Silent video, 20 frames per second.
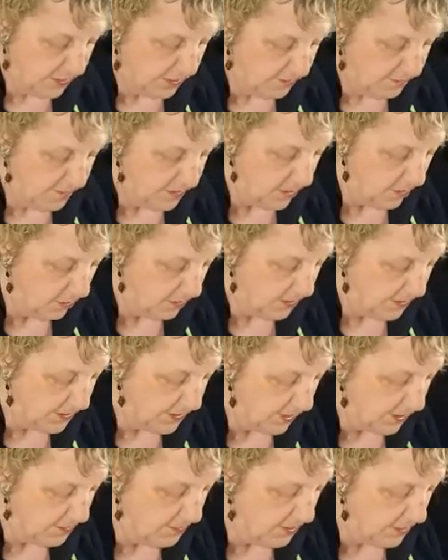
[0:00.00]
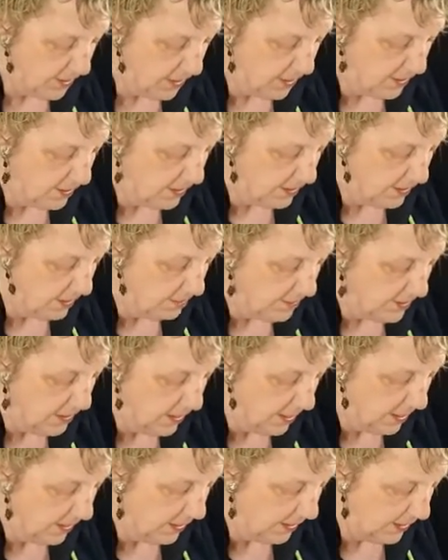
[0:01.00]
bit of dough that's underneath and I'm
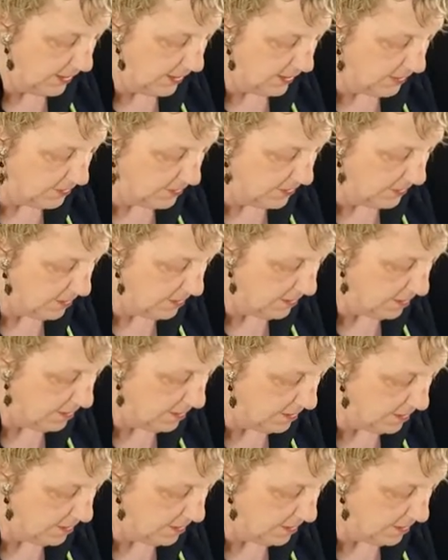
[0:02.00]
tucking it under